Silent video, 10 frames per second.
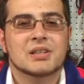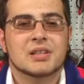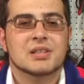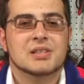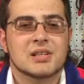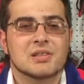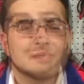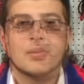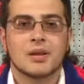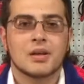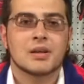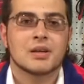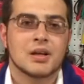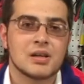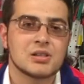The IP telephony
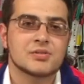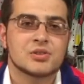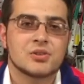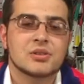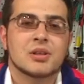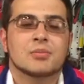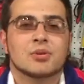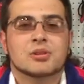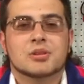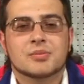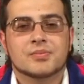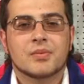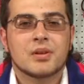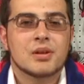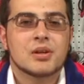technology
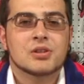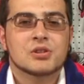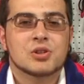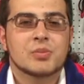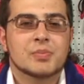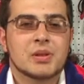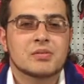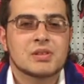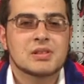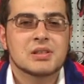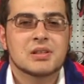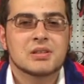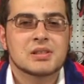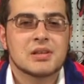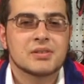integrates these networks.
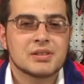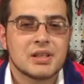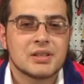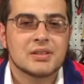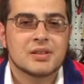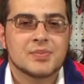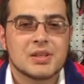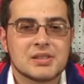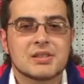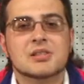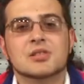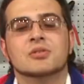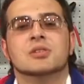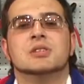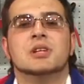How does it
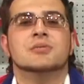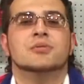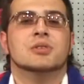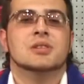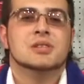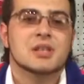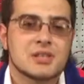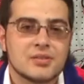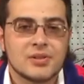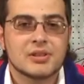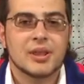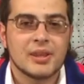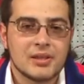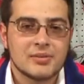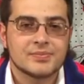work? To convert
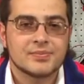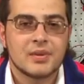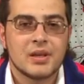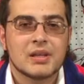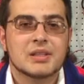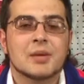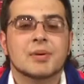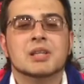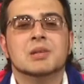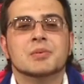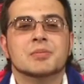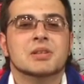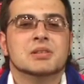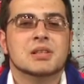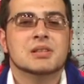digital voice data from the traditional
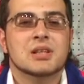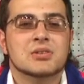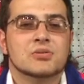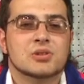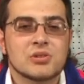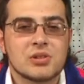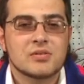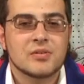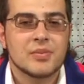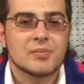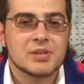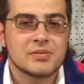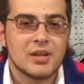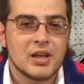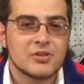telephone network to internet,
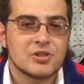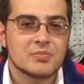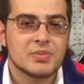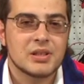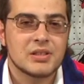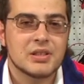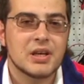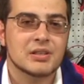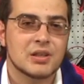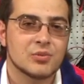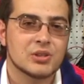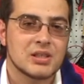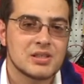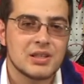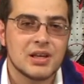it was necessary to create a
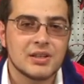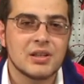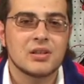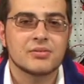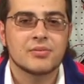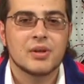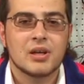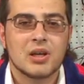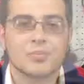device that would allow you to